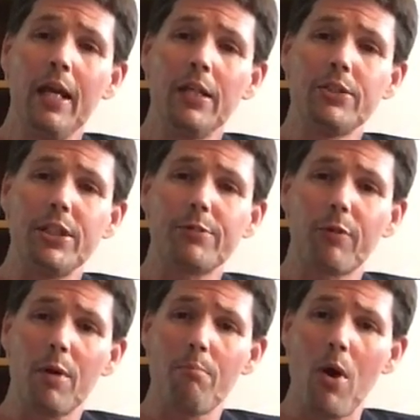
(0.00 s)
She's
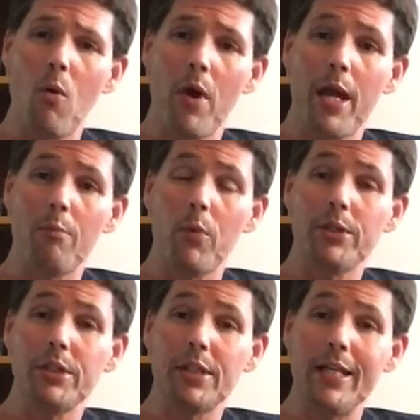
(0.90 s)
from Moab,
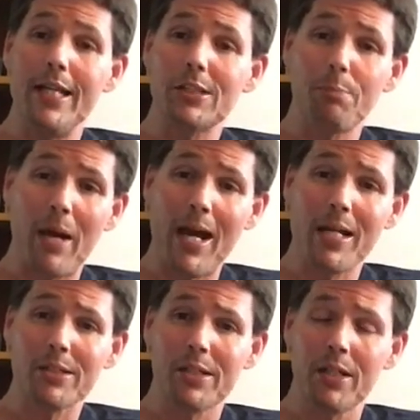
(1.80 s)
which is a
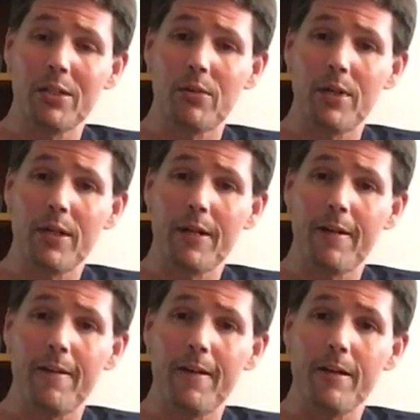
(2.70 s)
despised country.
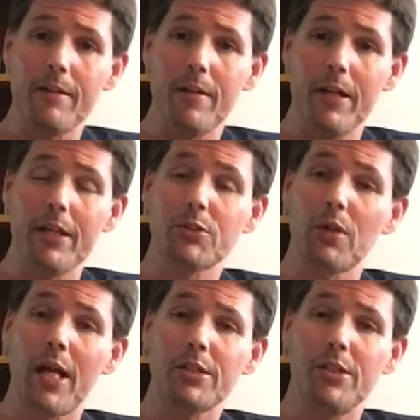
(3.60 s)
The
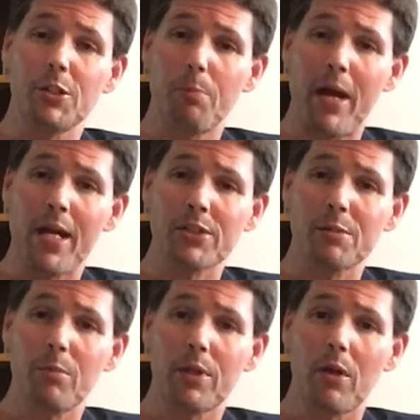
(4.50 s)
Israelites despised
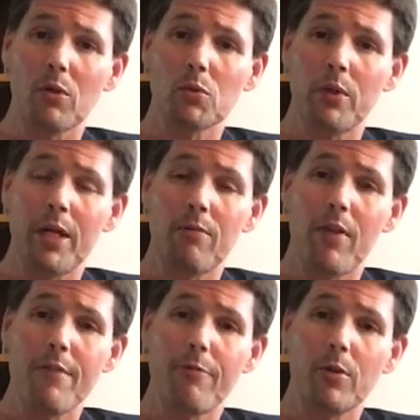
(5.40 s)
them because whenever
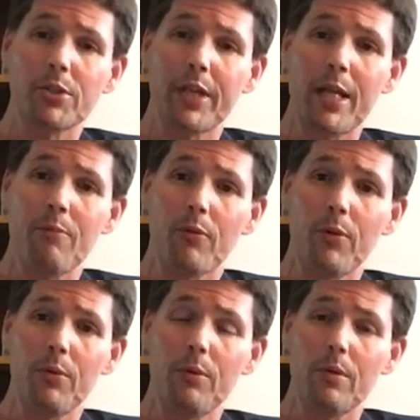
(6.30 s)
they first came
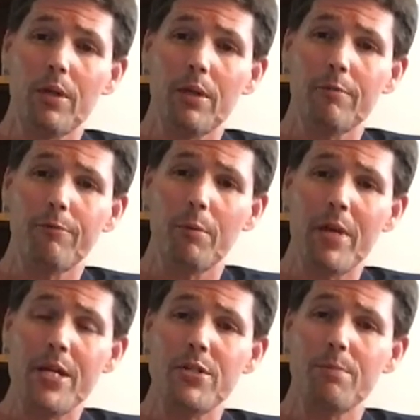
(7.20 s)
through from
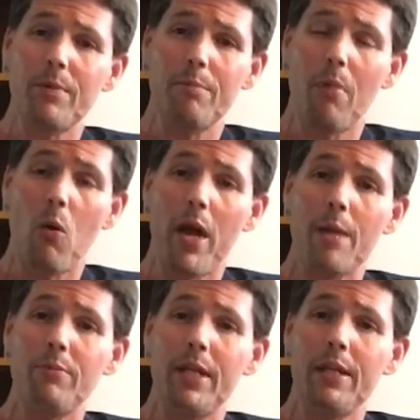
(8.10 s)
Egypt,
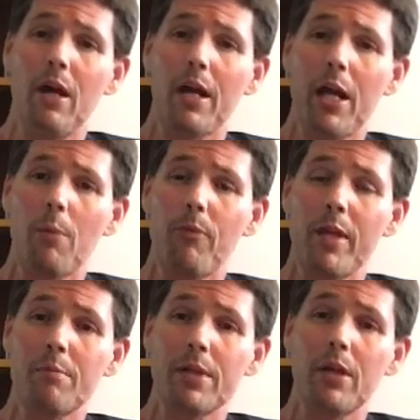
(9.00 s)
Moab did not help
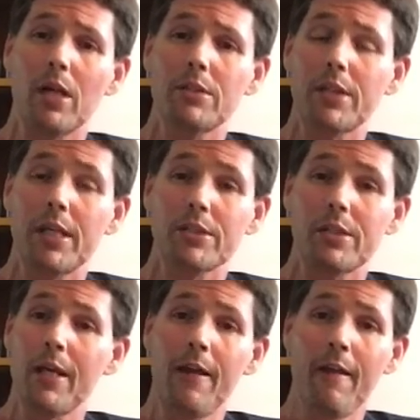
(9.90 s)
them, and God says,
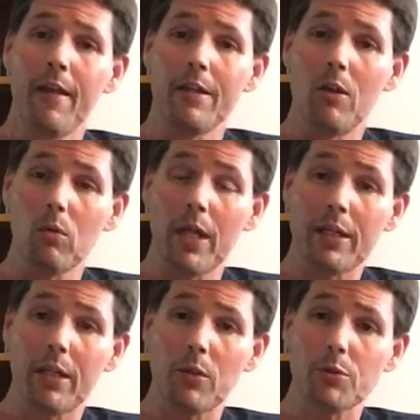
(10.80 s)
don't
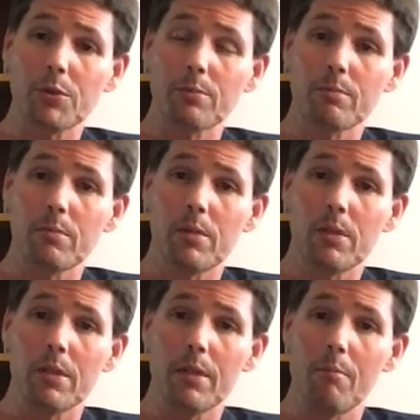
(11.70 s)
let the
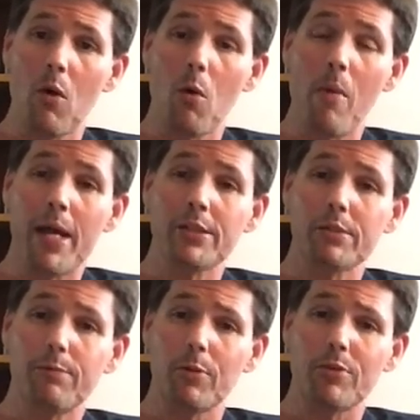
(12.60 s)
Moabites
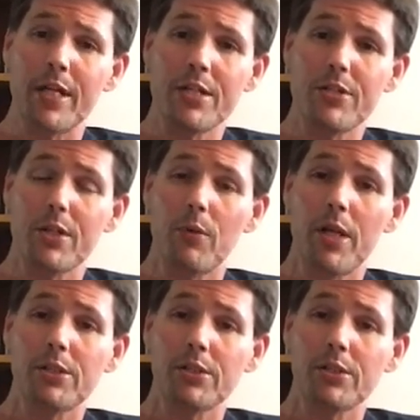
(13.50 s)
for 10 generations